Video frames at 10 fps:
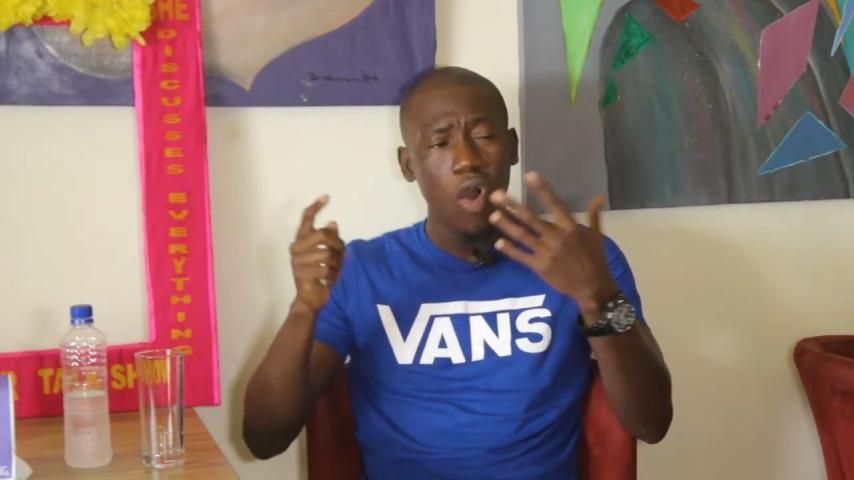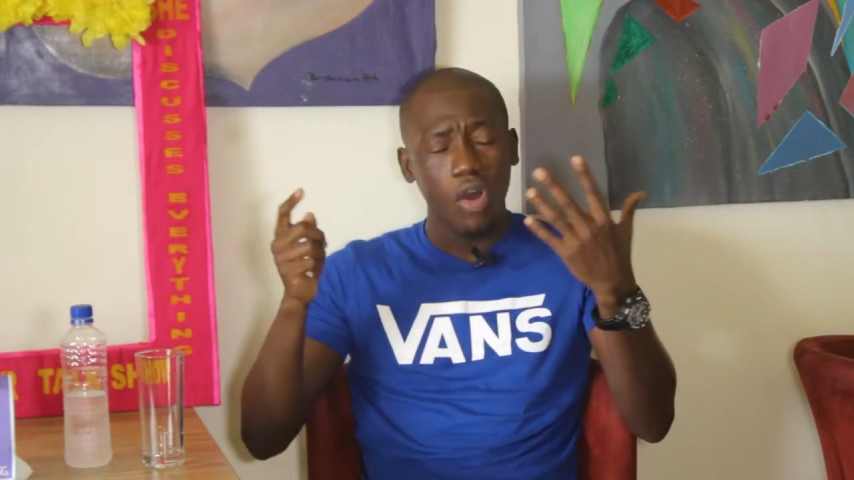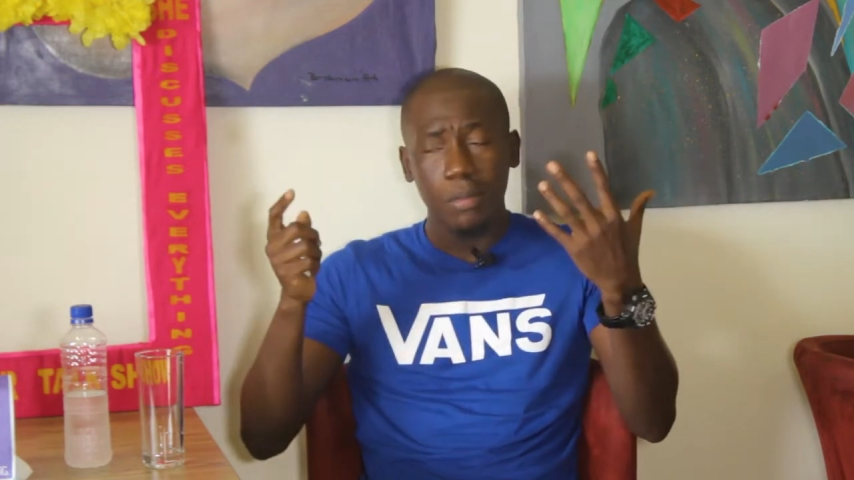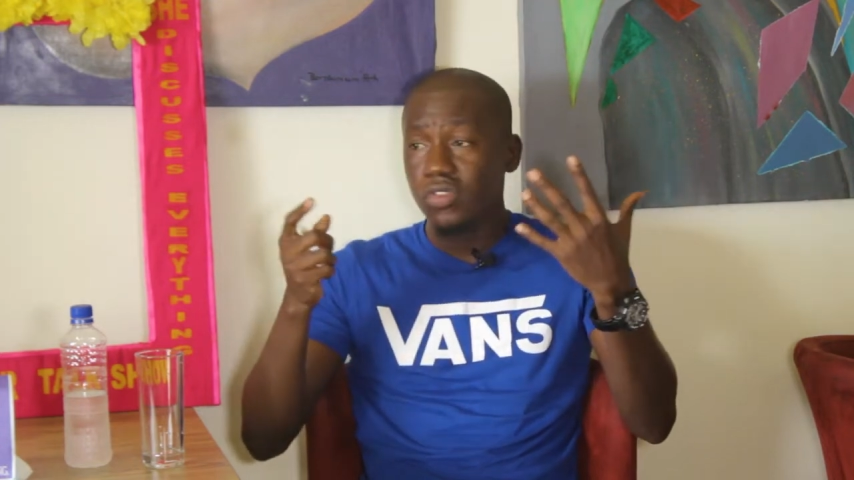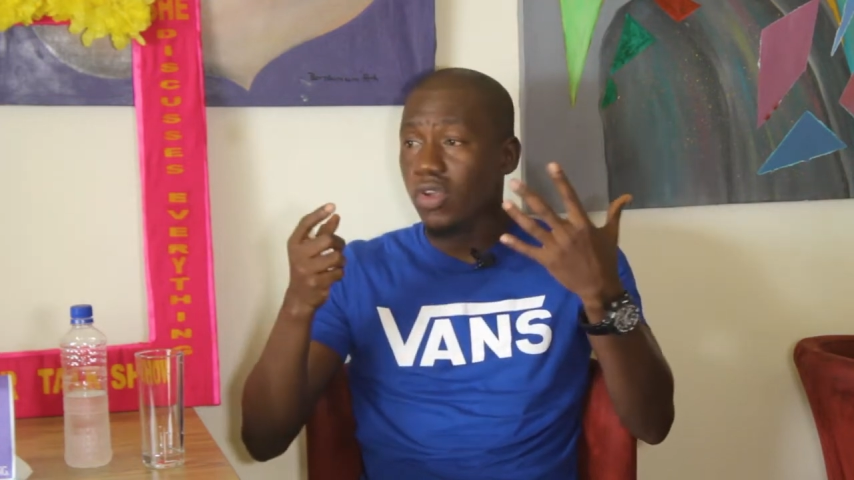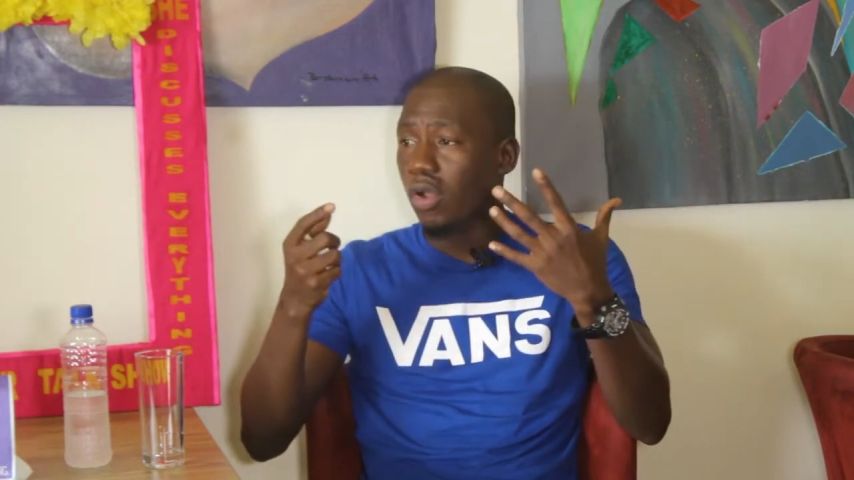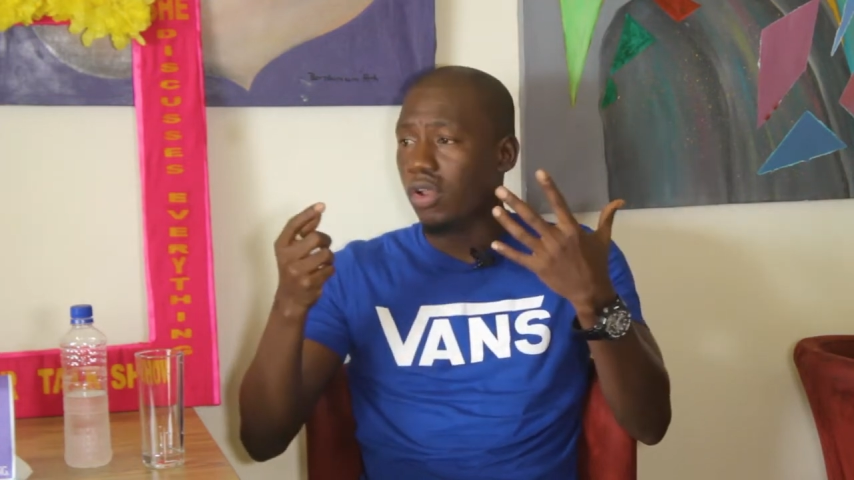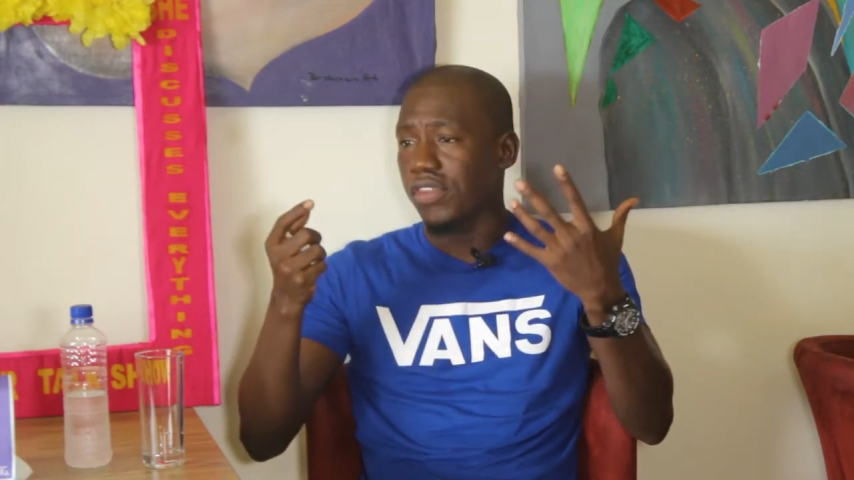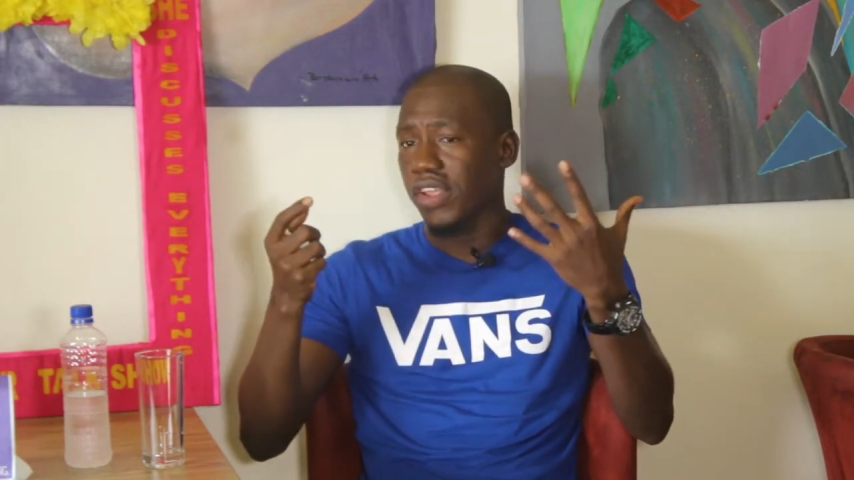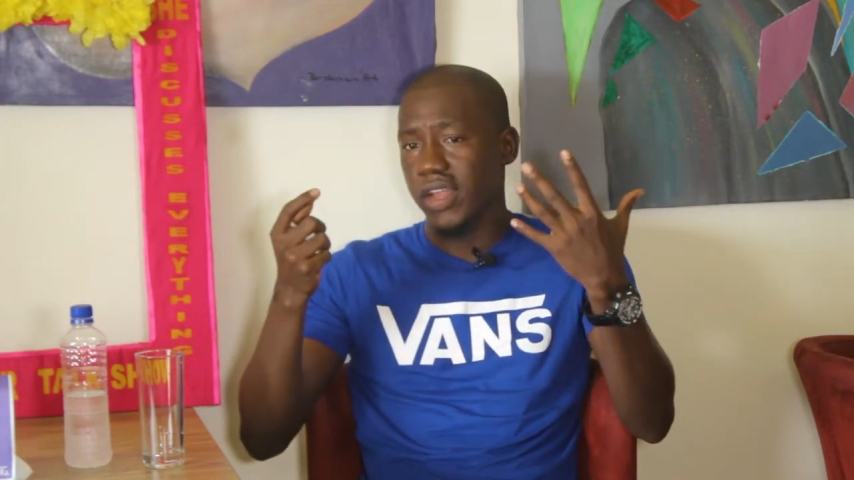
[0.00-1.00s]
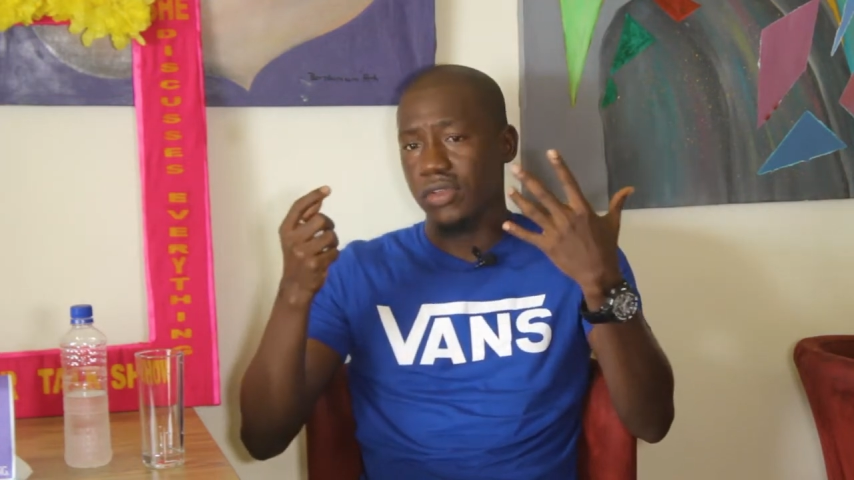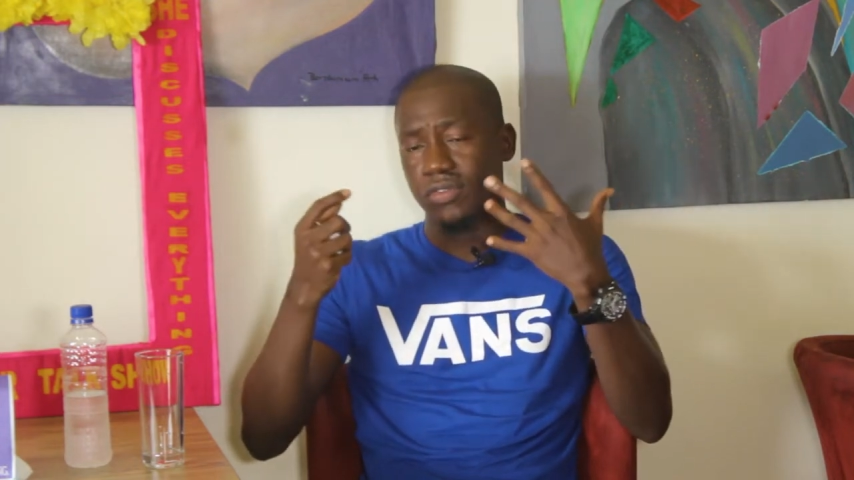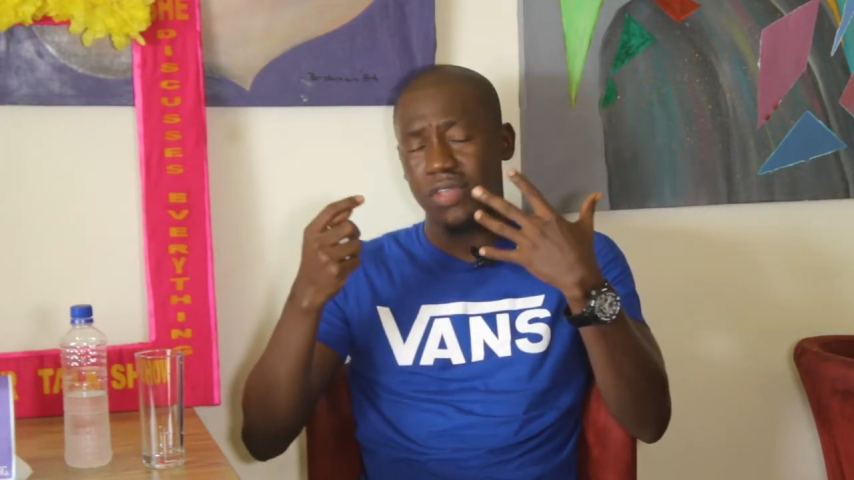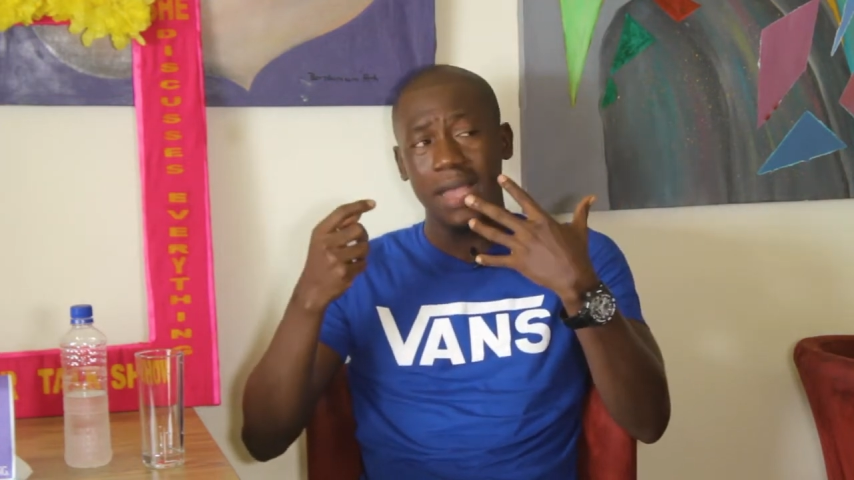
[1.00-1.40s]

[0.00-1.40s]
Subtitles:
almost all of the radios.